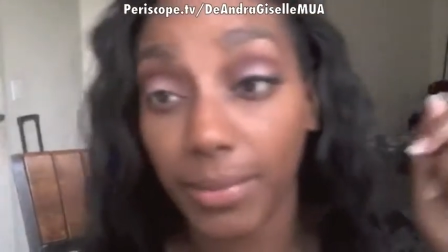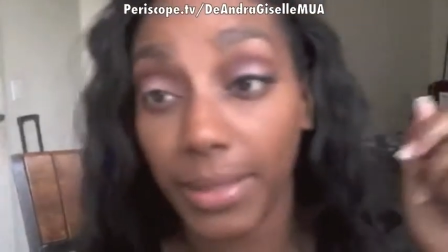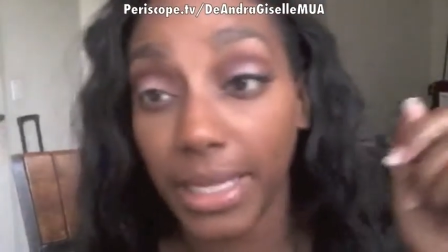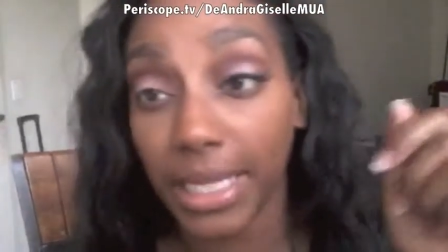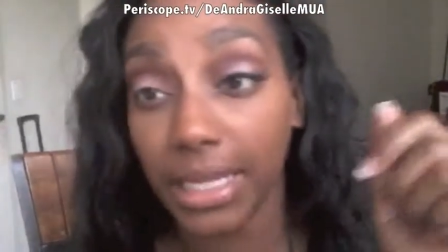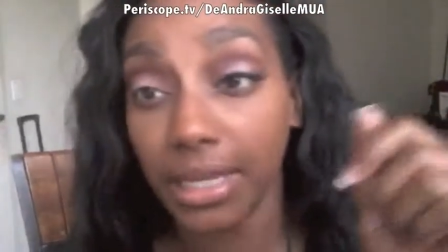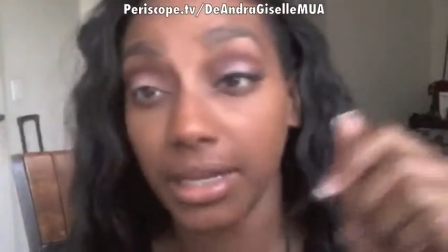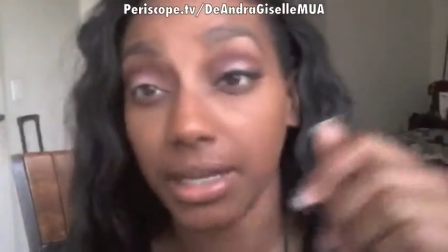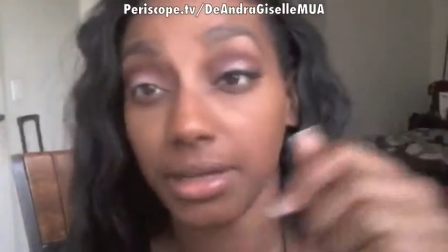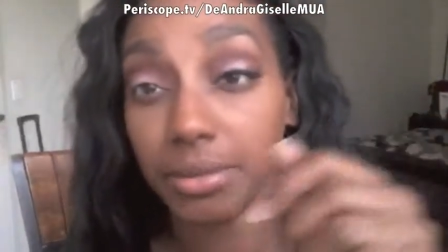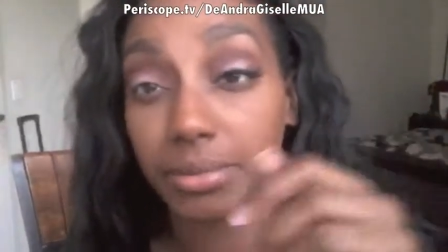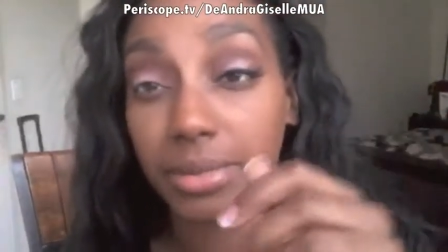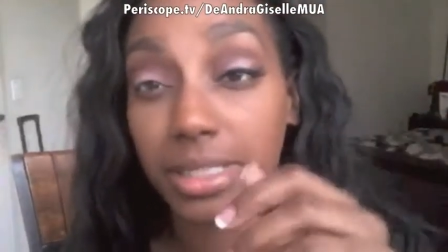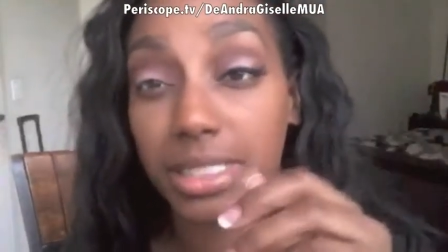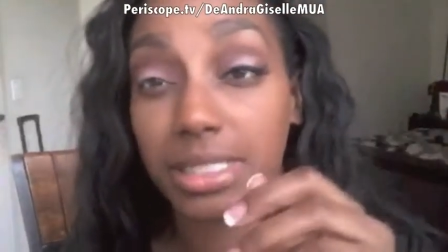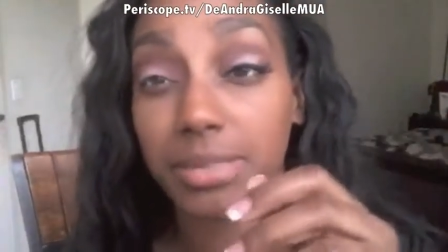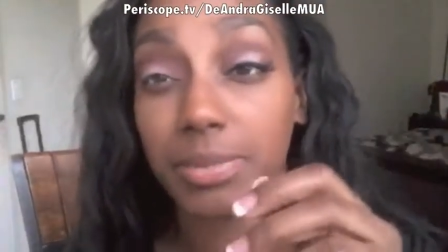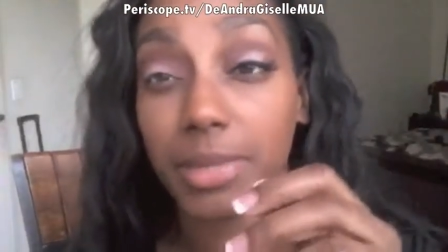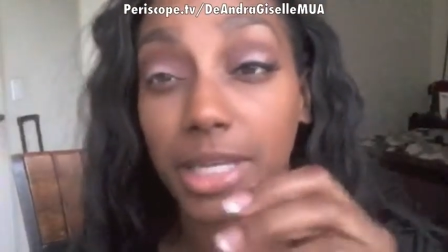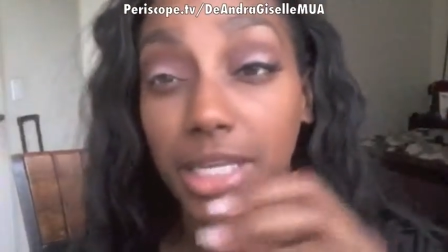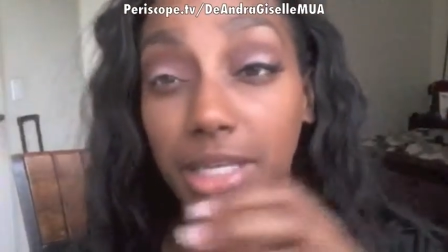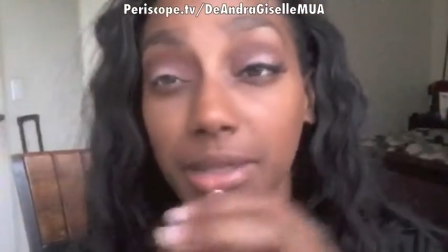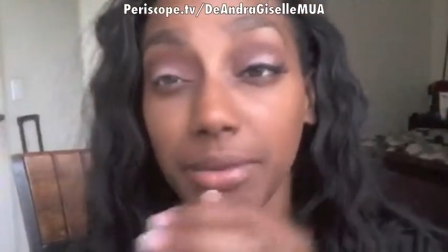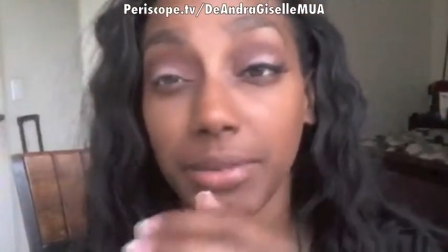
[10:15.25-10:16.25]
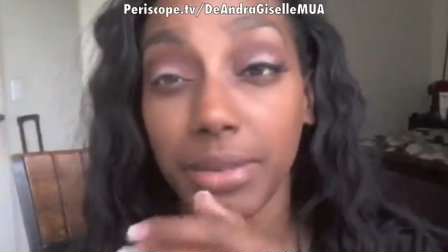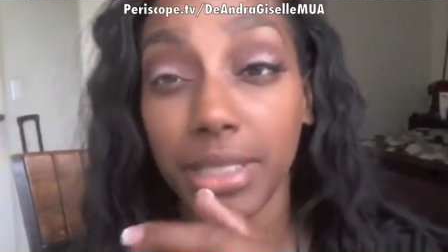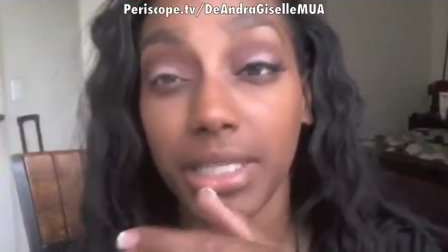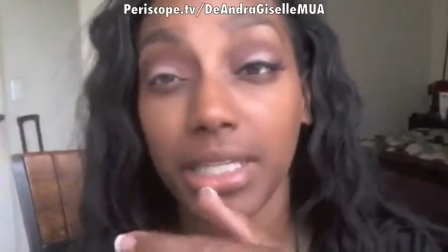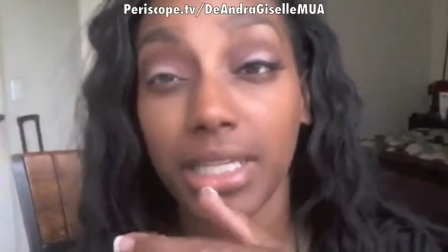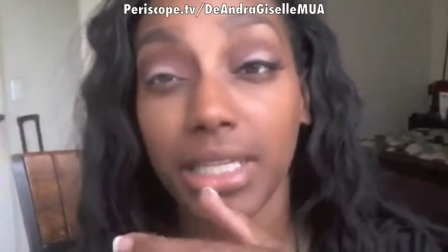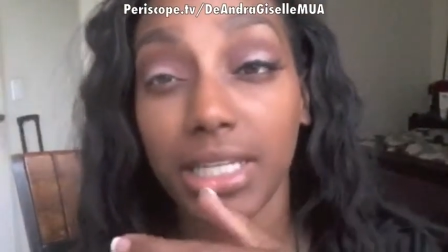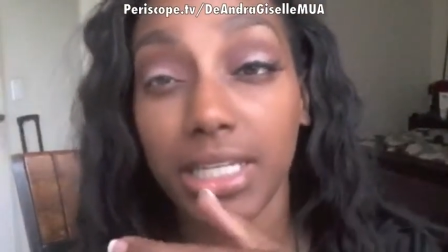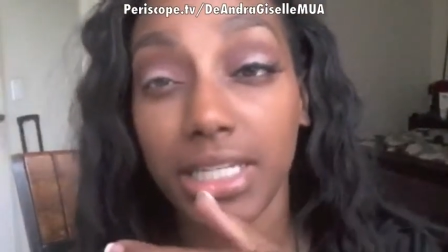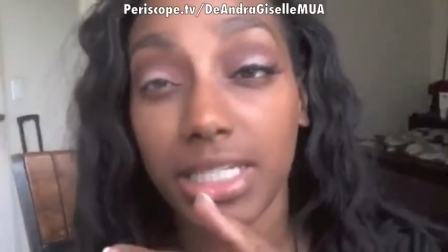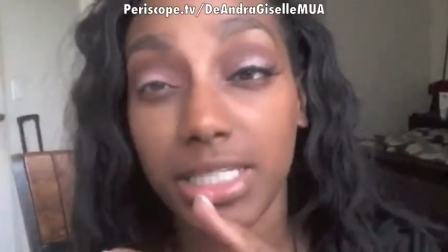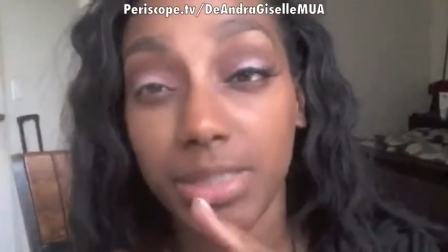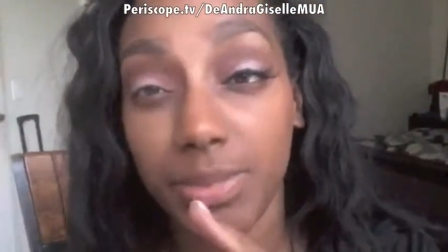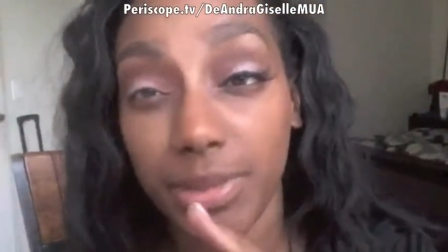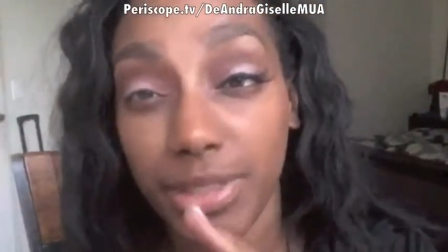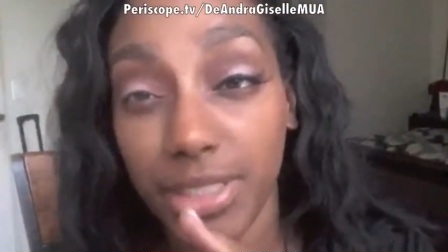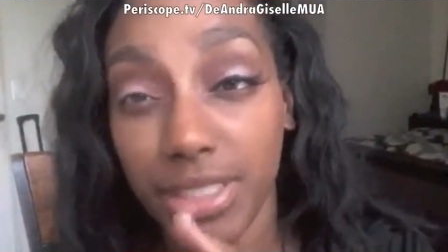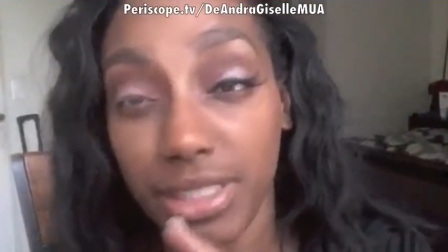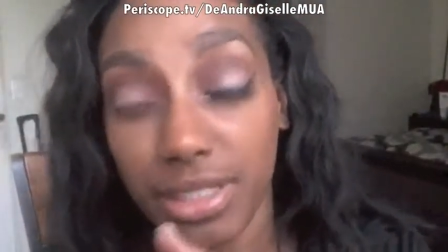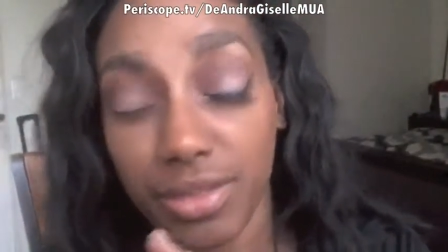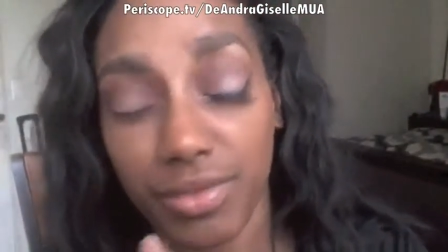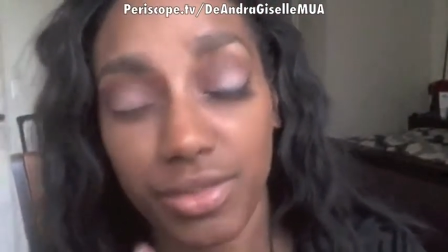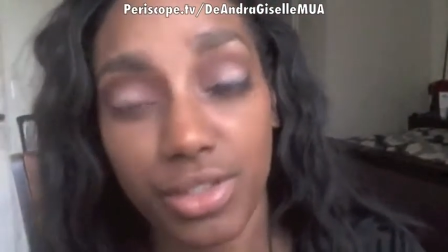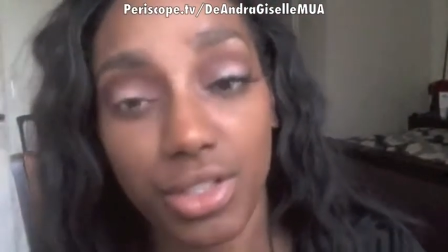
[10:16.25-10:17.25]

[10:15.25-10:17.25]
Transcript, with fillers: makeup because makeup can get expensive.